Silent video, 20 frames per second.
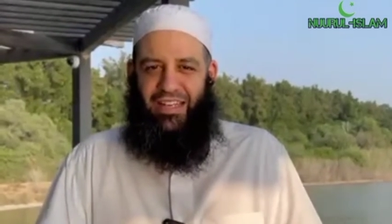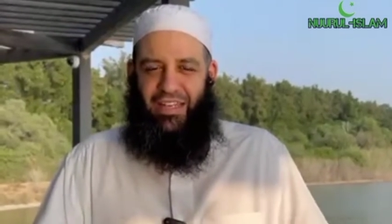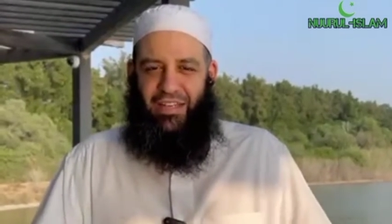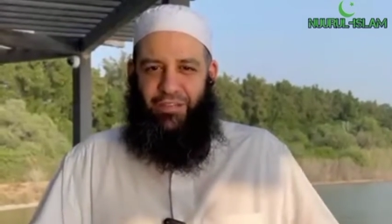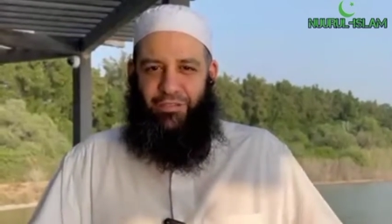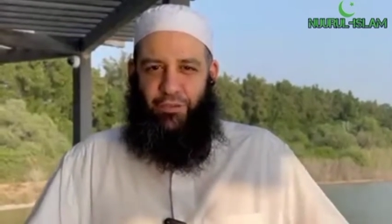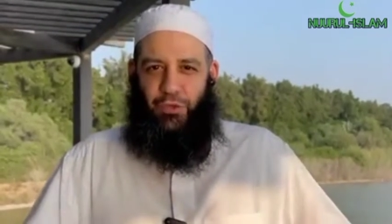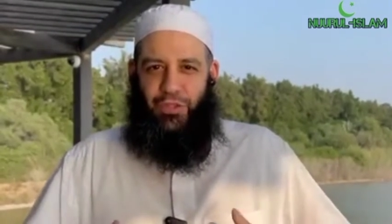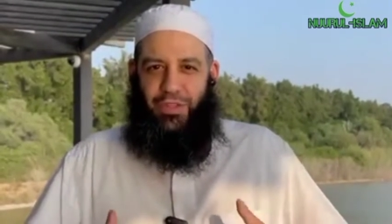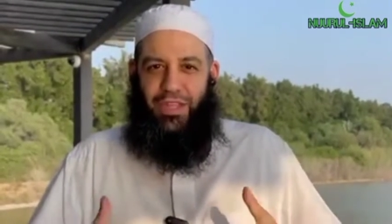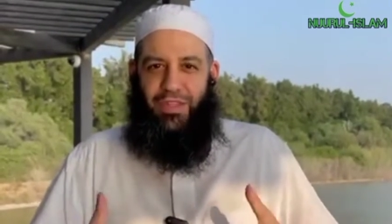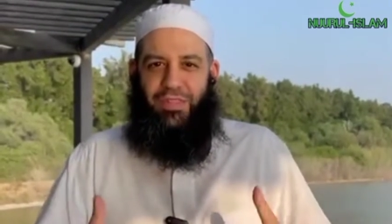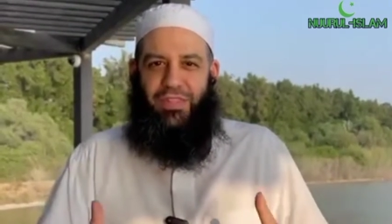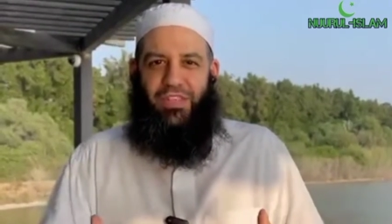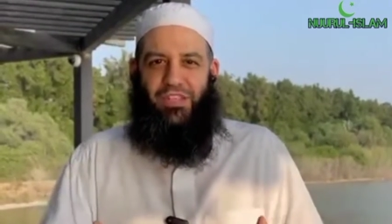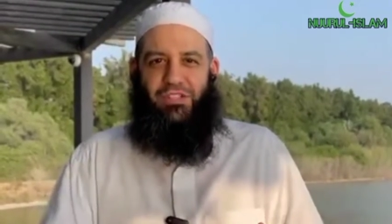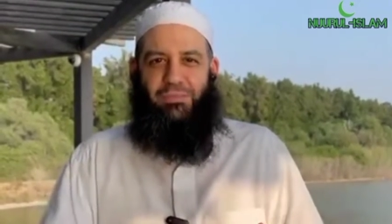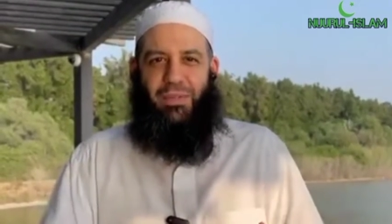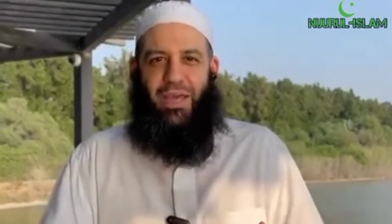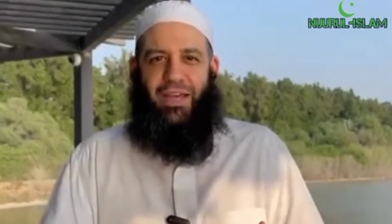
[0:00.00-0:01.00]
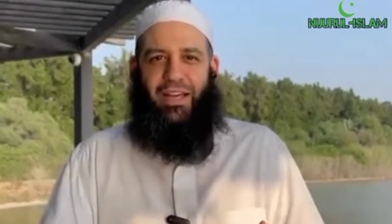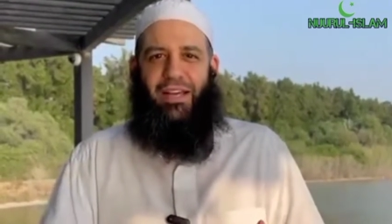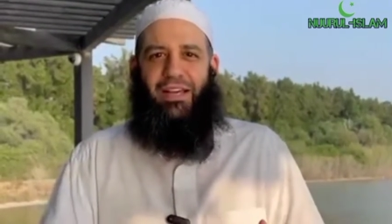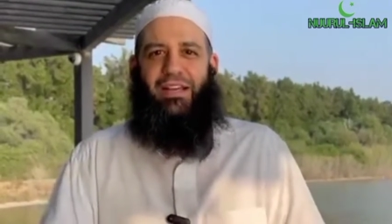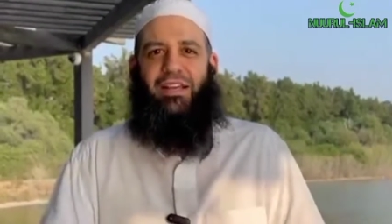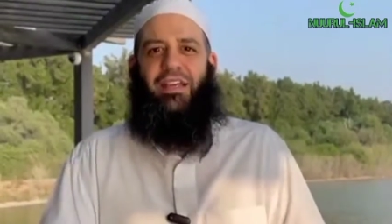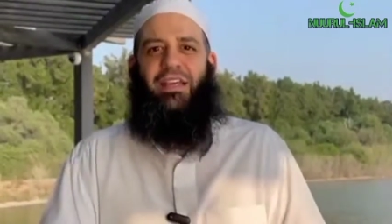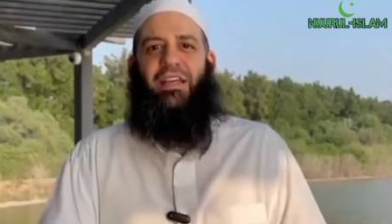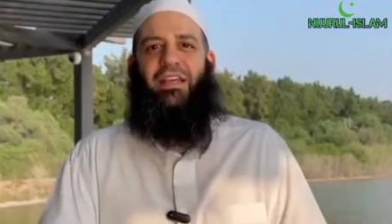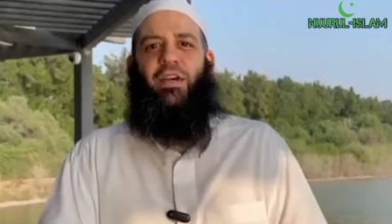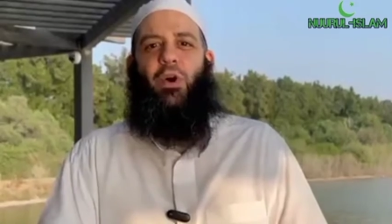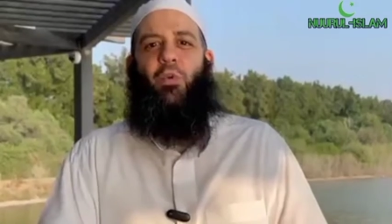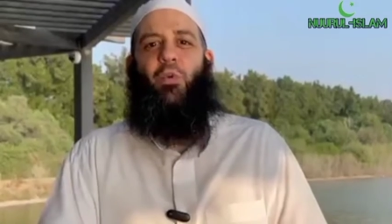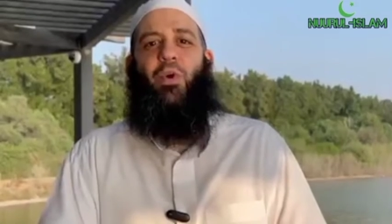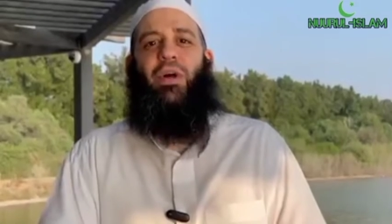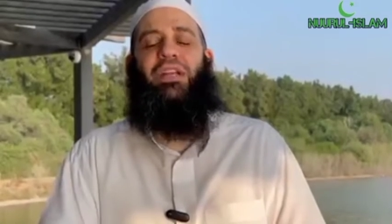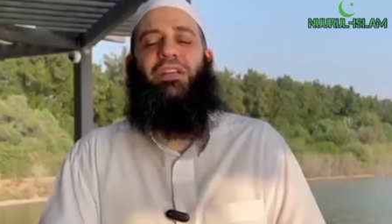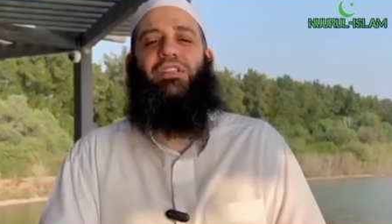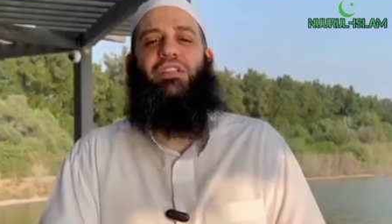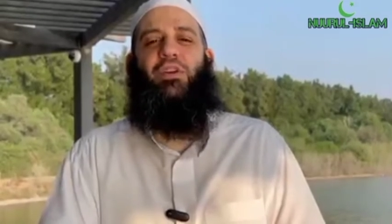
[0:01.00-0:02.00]
If you did this matter,
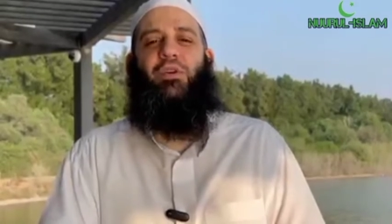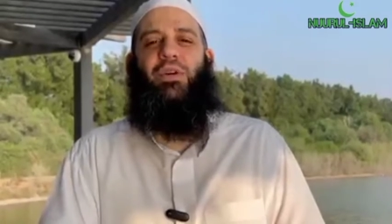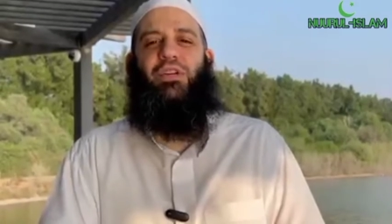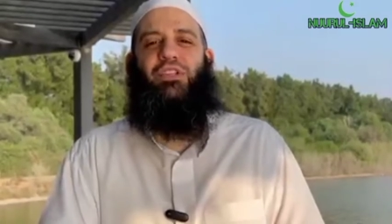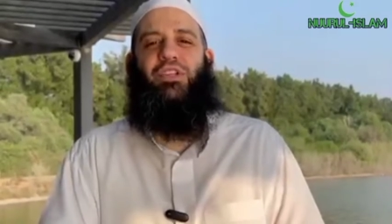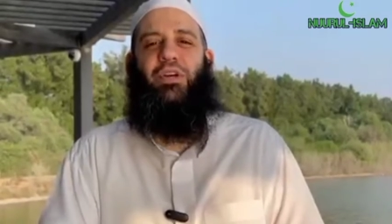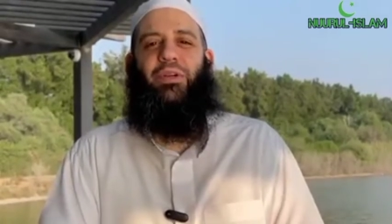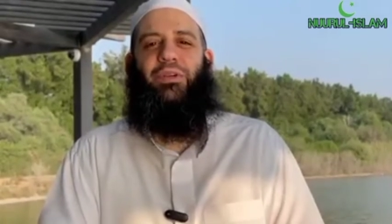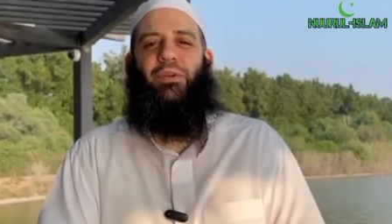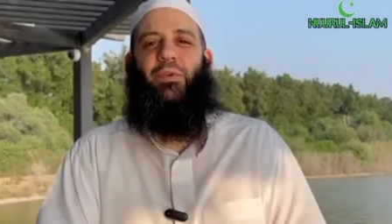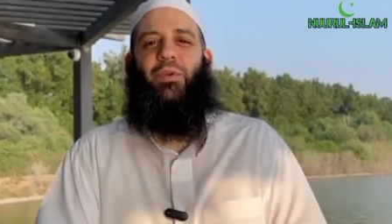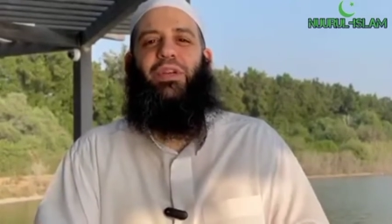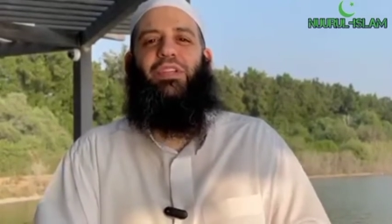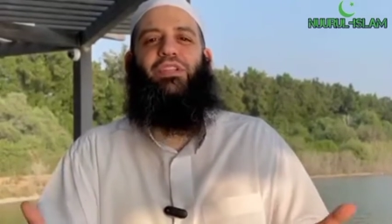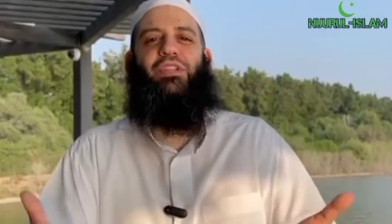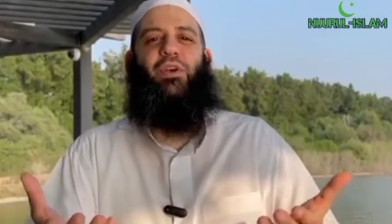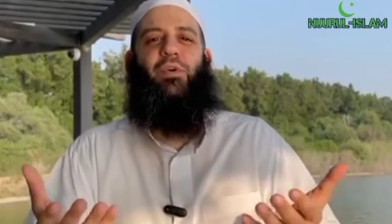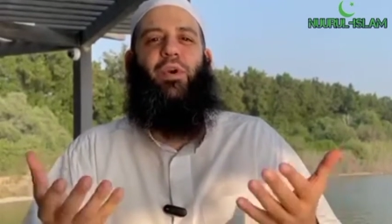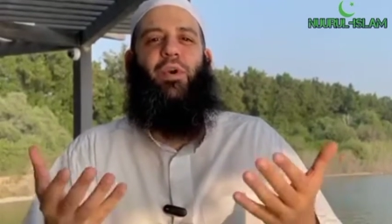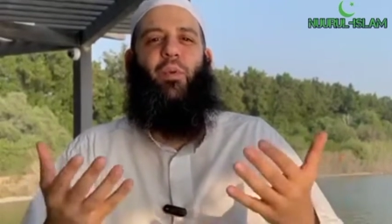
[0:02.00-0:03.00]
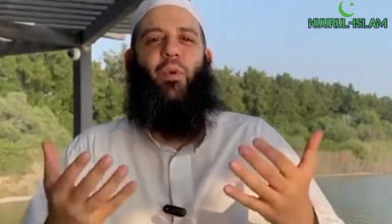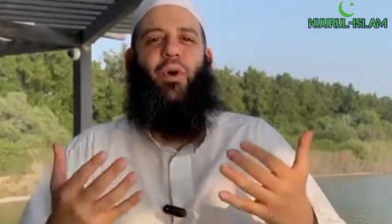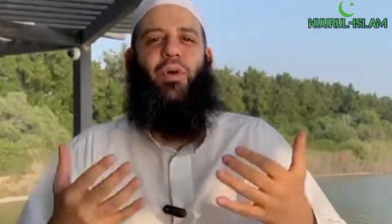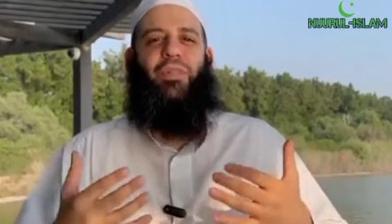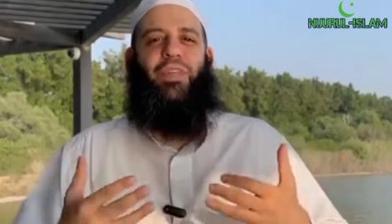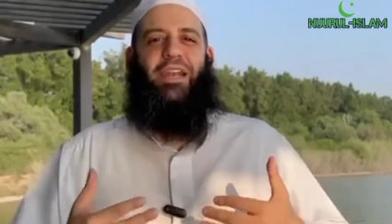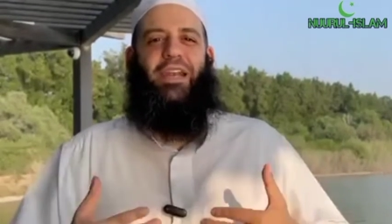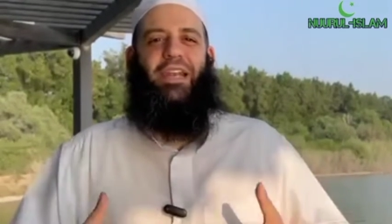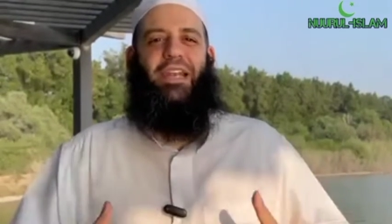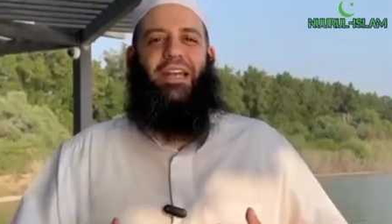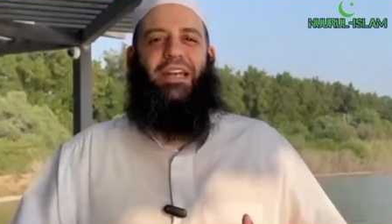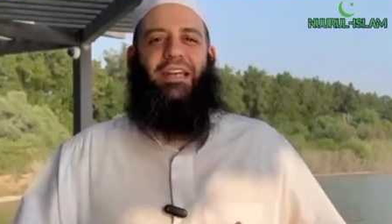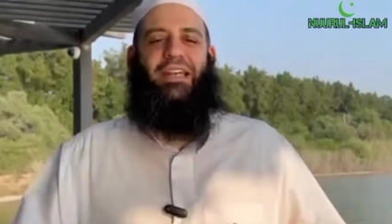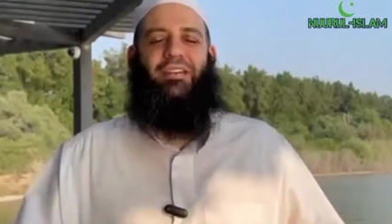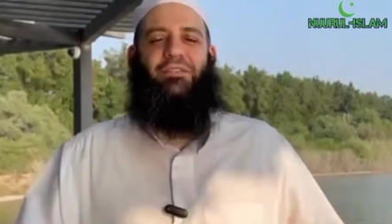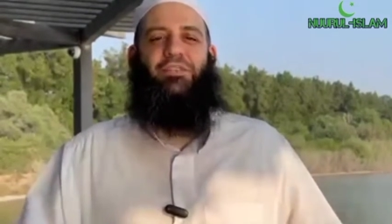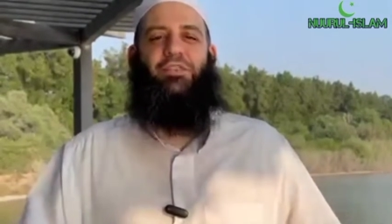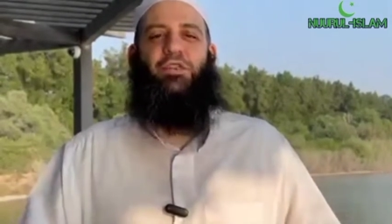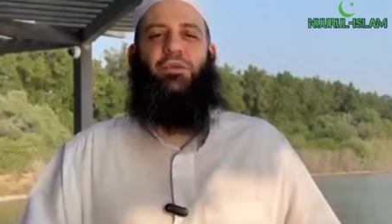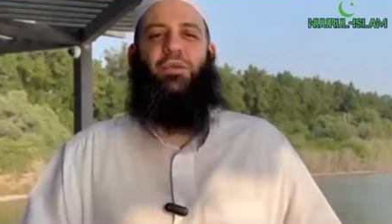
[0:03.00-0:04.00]
what is the result? What is the reward that Allah
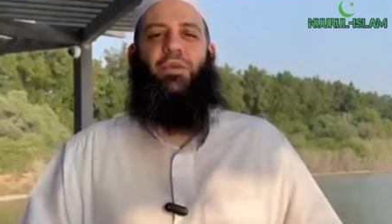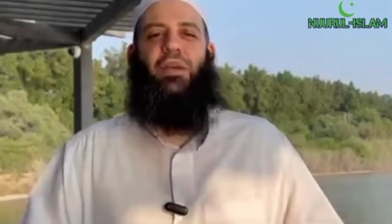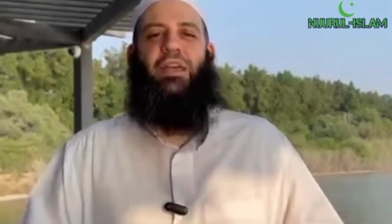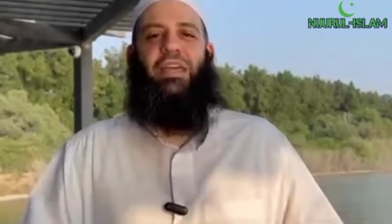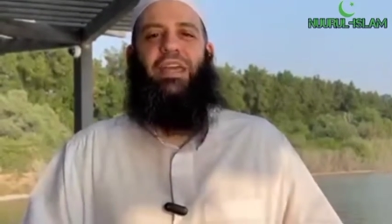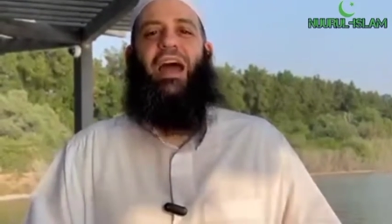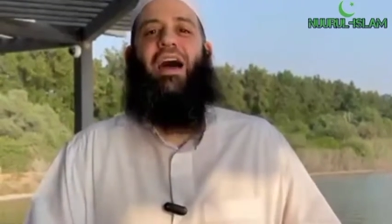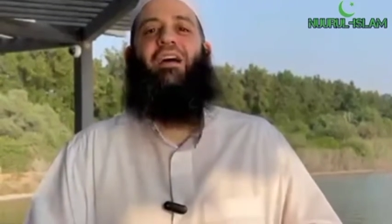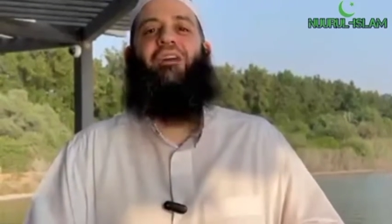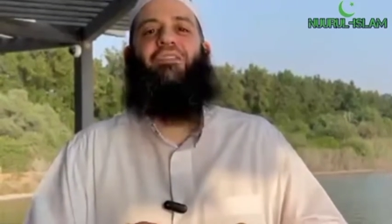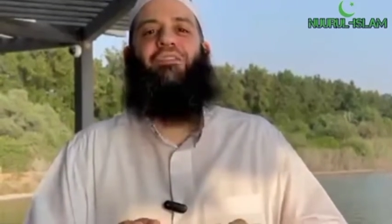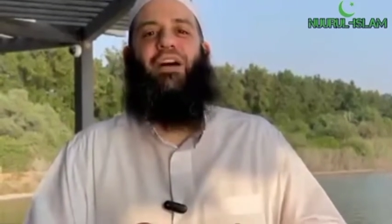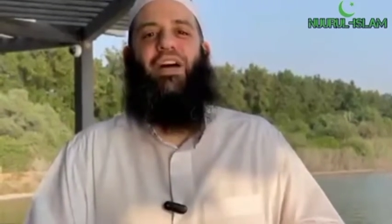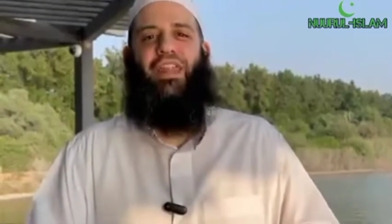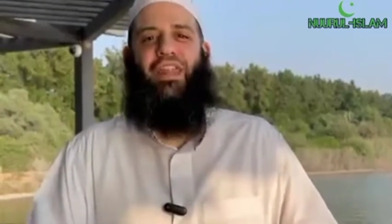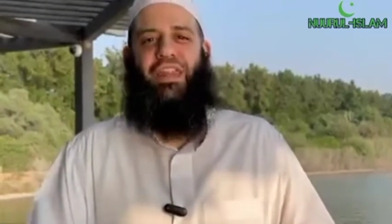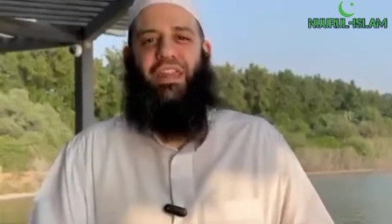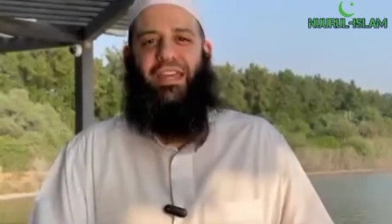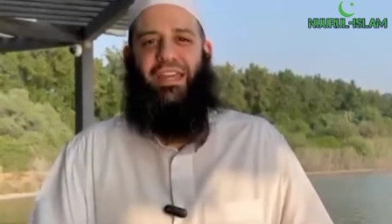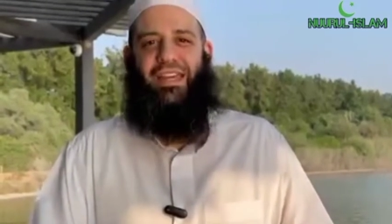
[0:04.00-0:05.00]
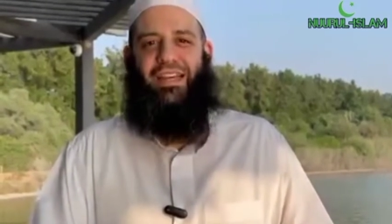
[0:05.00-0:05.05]
gives you? Yahfaz.